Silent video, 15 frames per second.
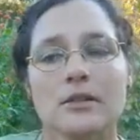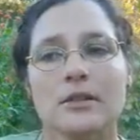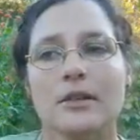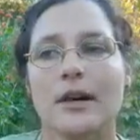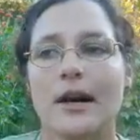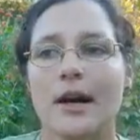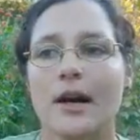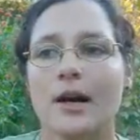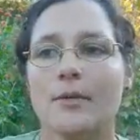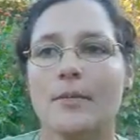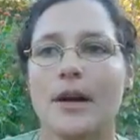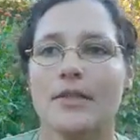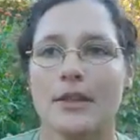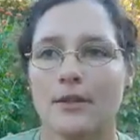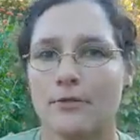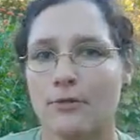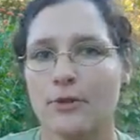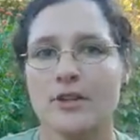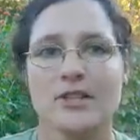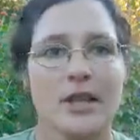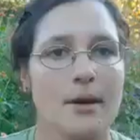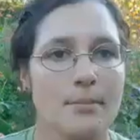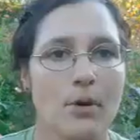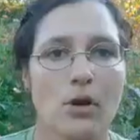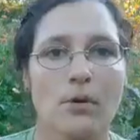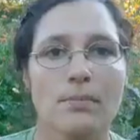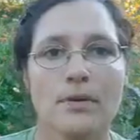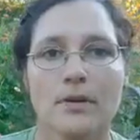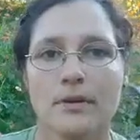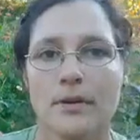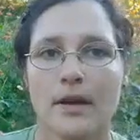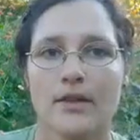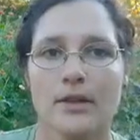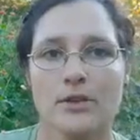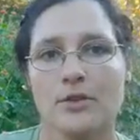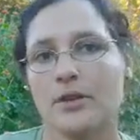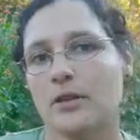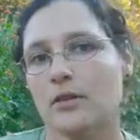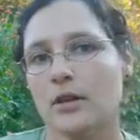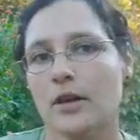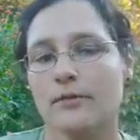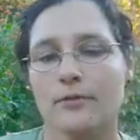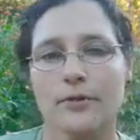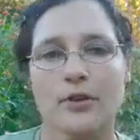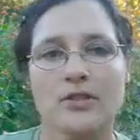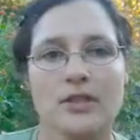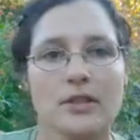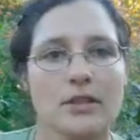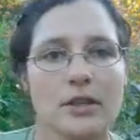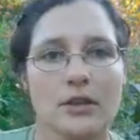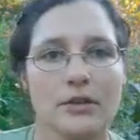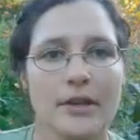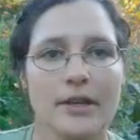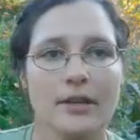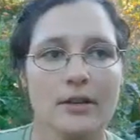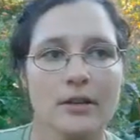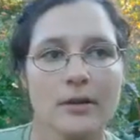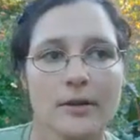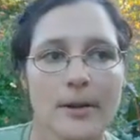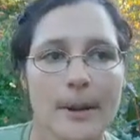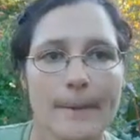and then freeze that pulp, and then you can unfreeze it, later